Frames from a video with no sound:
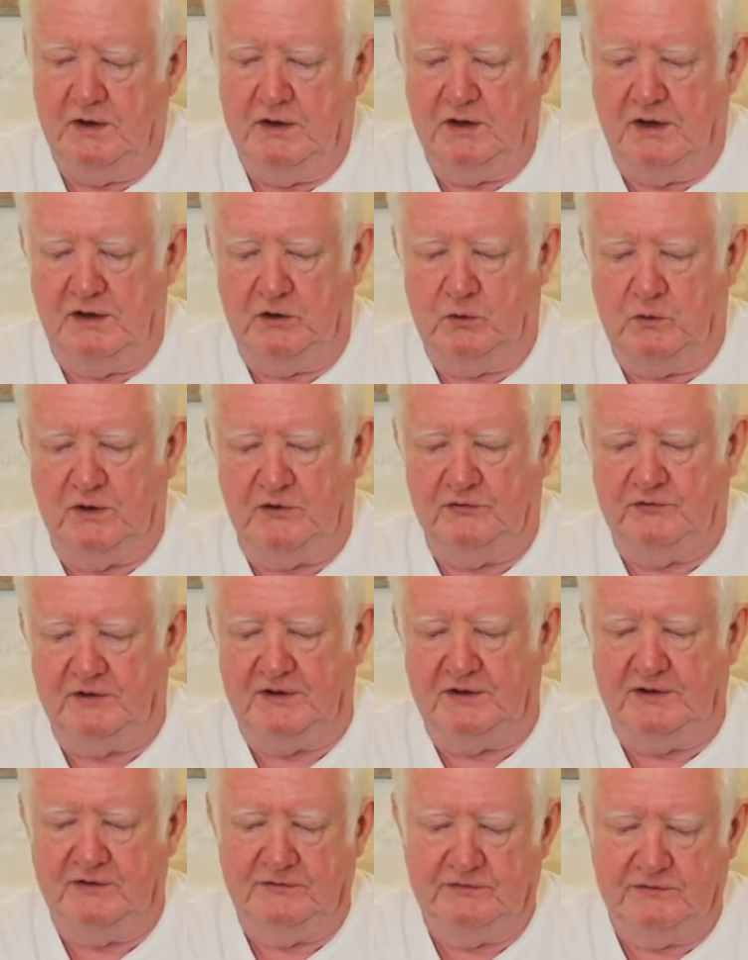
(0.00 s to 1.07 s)
And the question
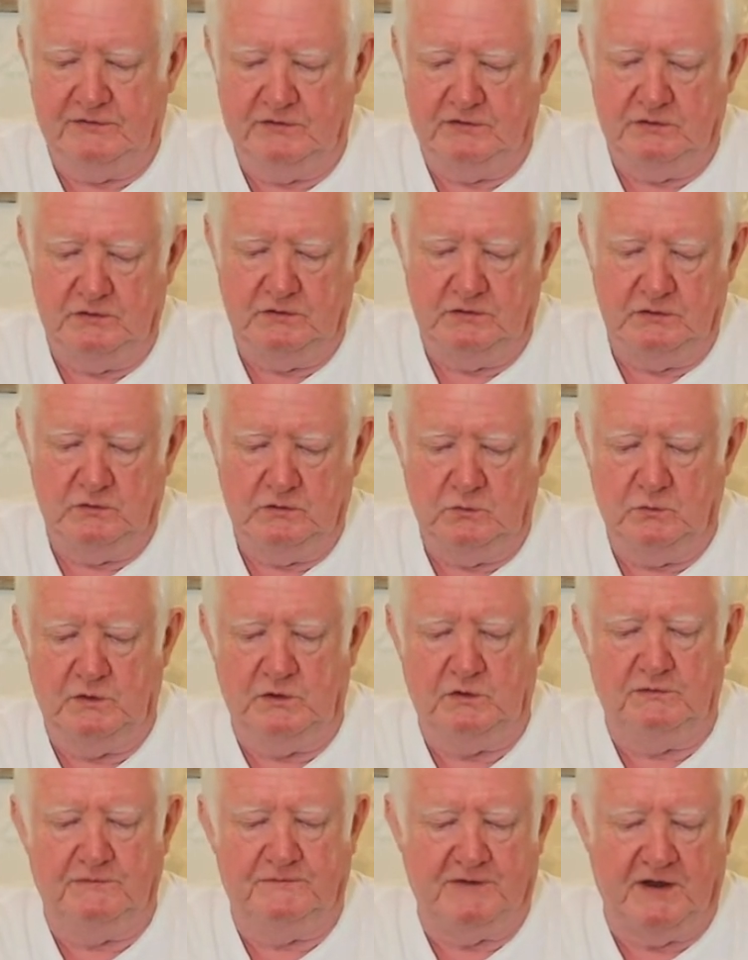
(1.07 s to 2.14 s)
is, will
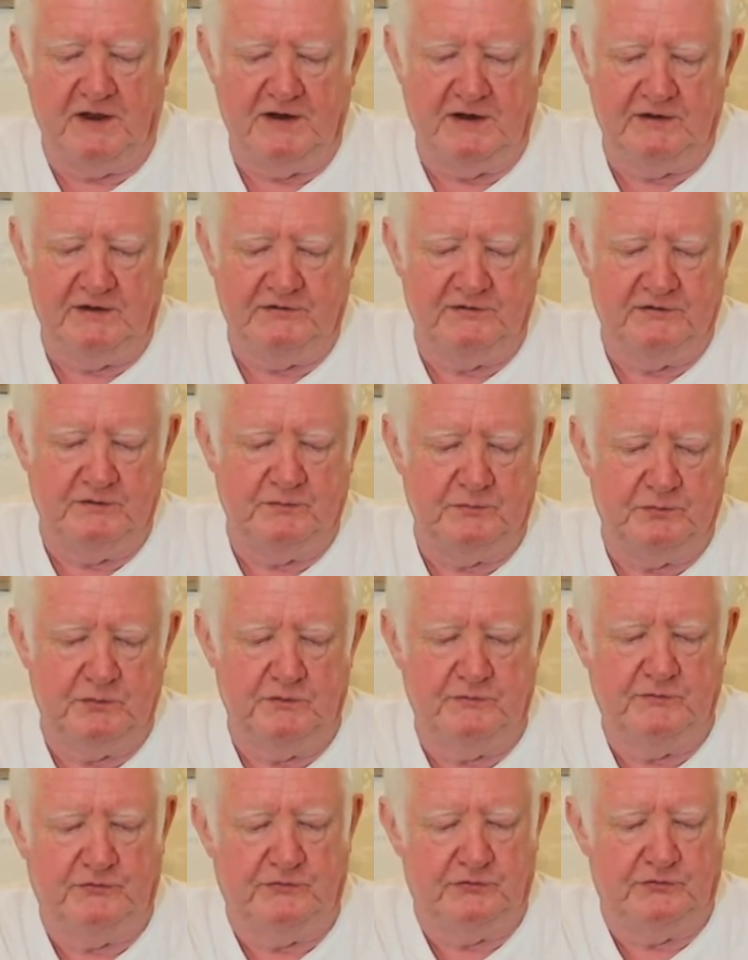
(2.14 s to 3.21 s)
your finances
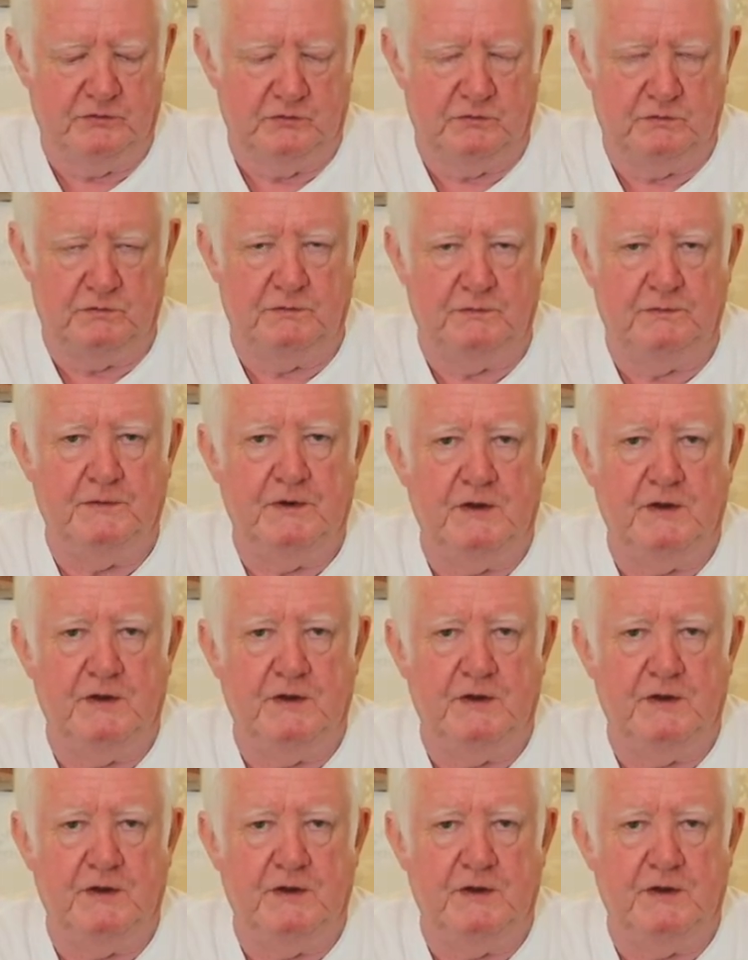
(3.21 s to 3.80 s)
improve soon?